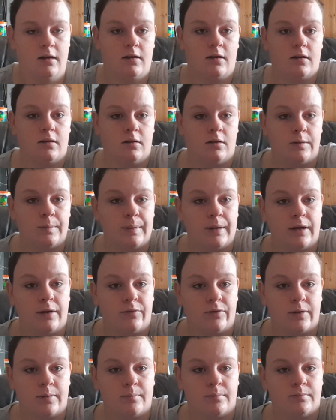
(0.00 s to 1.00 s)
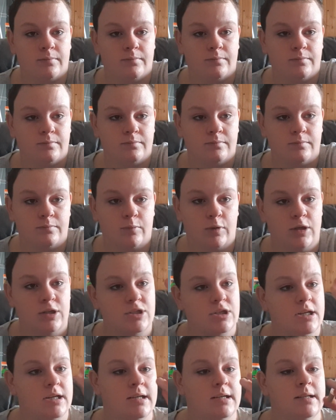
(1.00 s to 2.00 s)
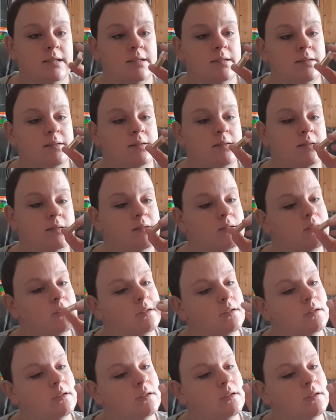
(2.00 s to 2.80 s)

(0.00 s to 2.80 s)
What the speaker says: got a little perfume, which is